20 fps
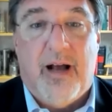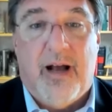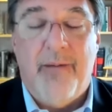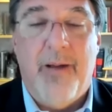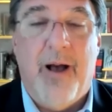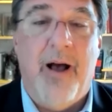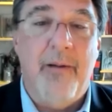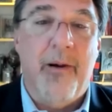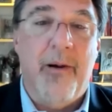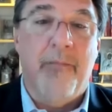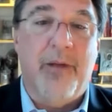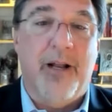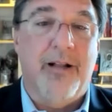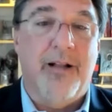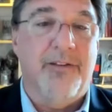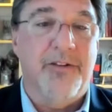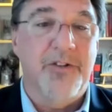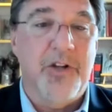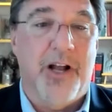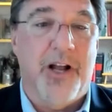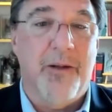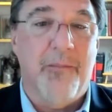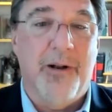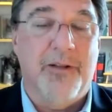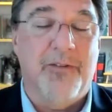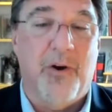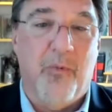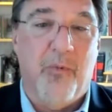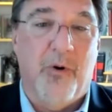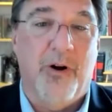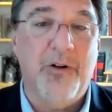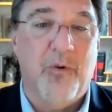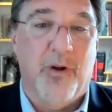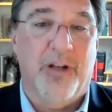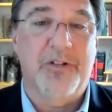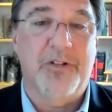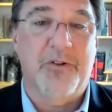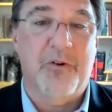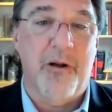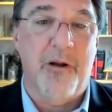I, am going to, John, I'm going to tell one
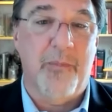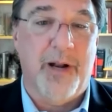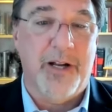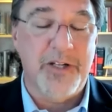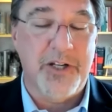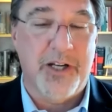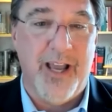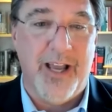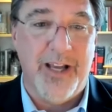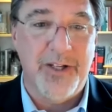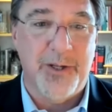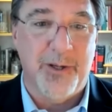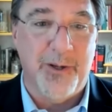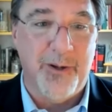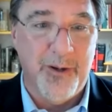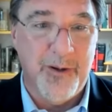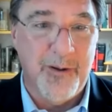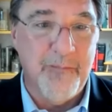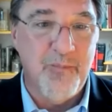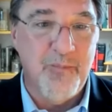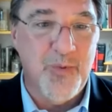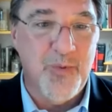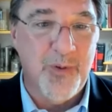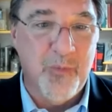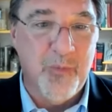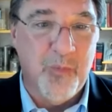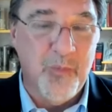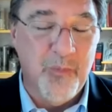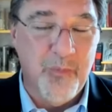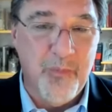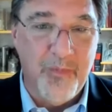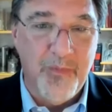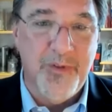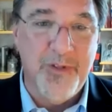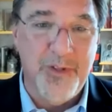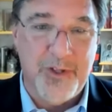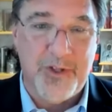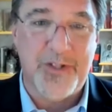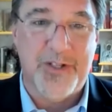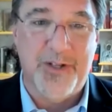quick story about education
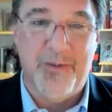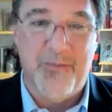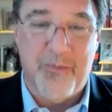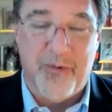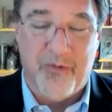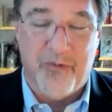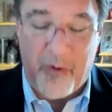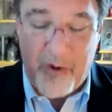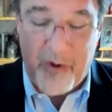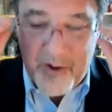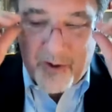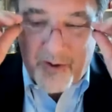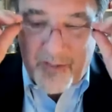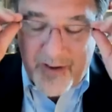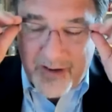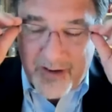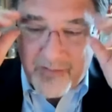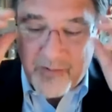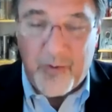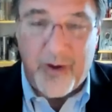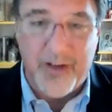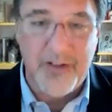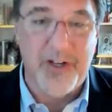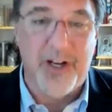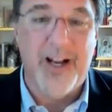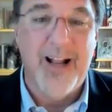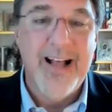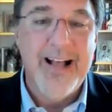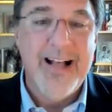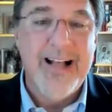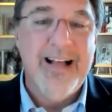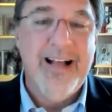just to, before you go to the next question.